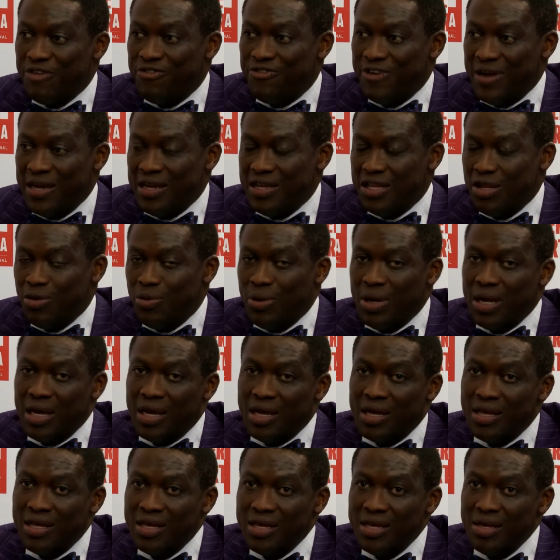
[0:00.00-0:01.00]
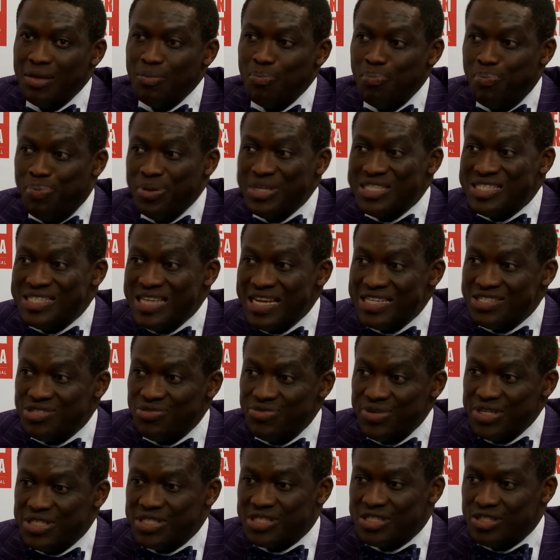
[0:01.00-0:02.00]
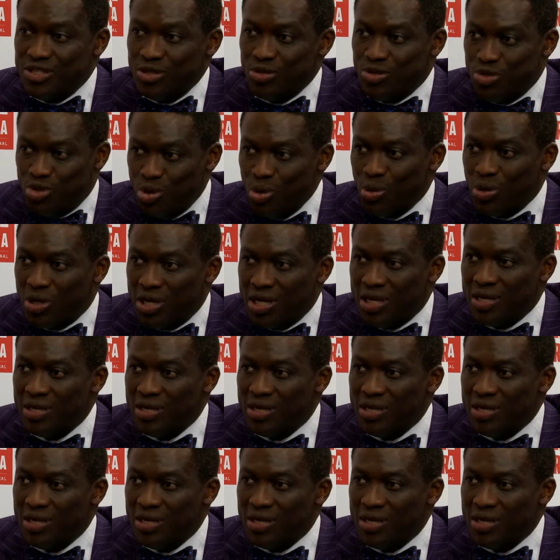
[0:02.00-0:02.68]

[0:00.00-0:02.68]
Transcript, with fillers: they were business risks you took.